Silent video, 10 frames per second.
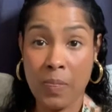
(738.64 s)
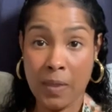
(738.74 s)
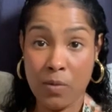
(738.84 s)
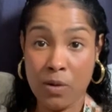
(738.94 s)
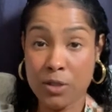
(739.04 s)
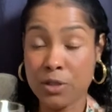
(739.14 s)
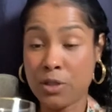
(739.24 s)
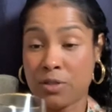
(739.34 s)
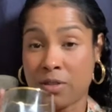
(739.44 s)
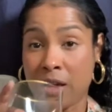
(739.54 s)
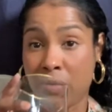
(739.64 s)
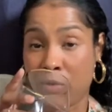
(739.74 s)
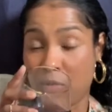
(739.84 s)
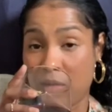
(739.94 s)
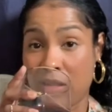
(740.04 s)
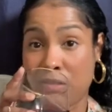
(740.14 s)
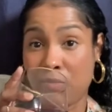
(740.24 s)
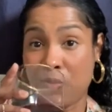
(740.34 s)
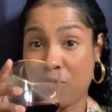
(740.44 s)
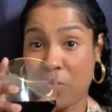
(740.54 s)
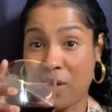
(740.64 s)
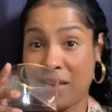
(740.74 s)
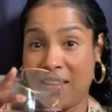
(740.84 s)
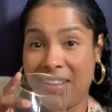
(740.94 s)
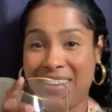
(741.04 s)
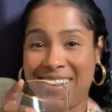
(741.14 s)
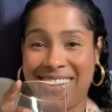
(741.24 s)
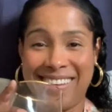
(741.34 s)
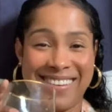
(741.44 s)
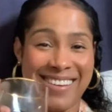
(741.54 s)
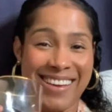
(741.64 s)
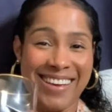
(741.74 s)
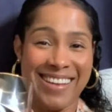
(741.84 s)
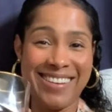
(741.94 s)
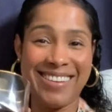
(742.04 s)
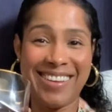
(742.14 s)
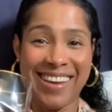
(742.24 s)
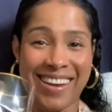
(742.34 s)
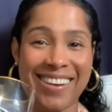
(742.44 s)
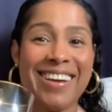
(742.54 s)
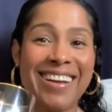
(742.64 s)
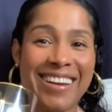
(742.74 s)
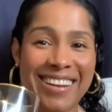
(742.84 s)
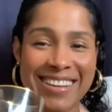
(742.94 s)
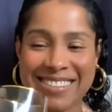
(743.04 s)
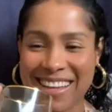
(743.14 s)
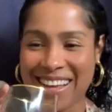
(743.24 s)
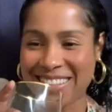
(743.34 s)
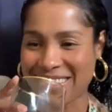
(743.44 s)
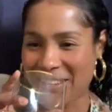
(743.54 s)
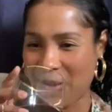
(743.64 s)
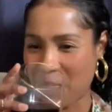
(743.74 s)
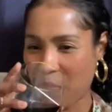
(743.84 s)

Well, let's cheers to that real quick. Before we dig into there, let's take a sip.